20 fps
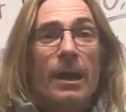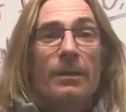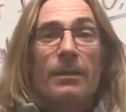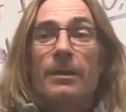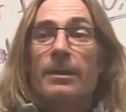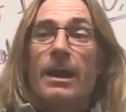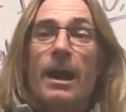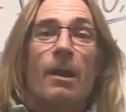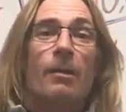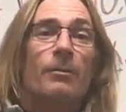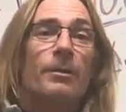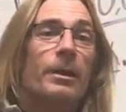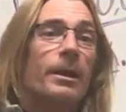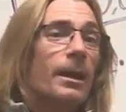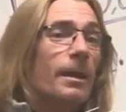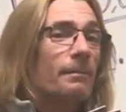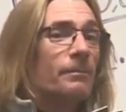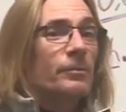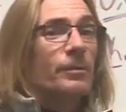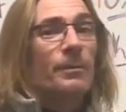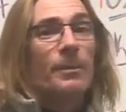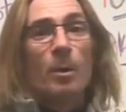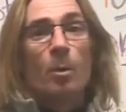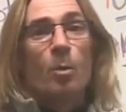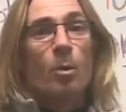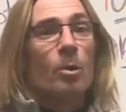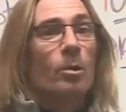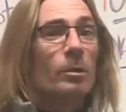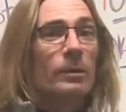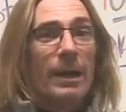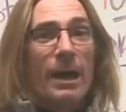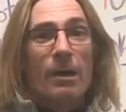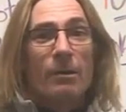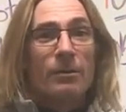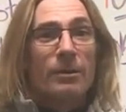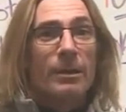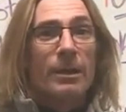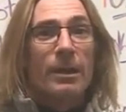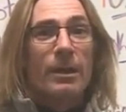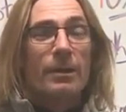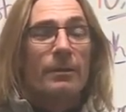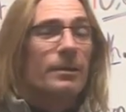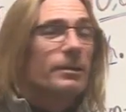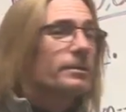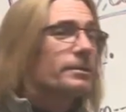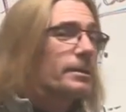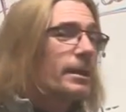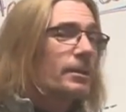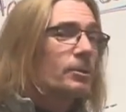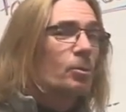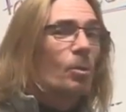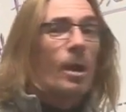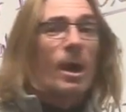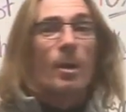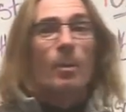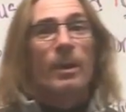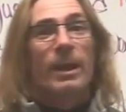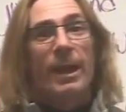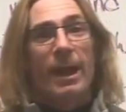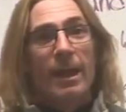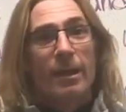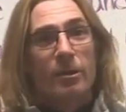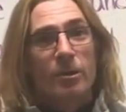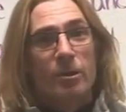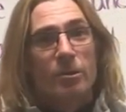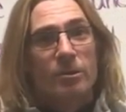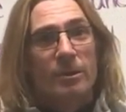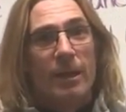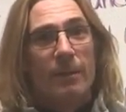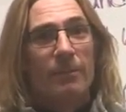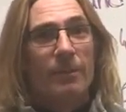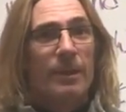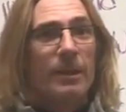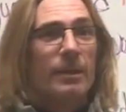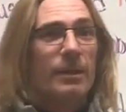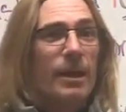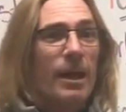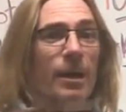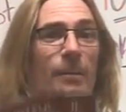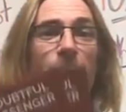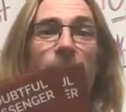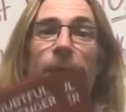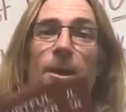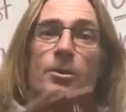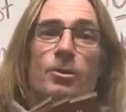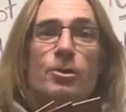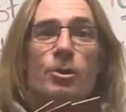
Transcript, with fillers: and the doubt that comes from the world out there that says why we can't do something. Kind of my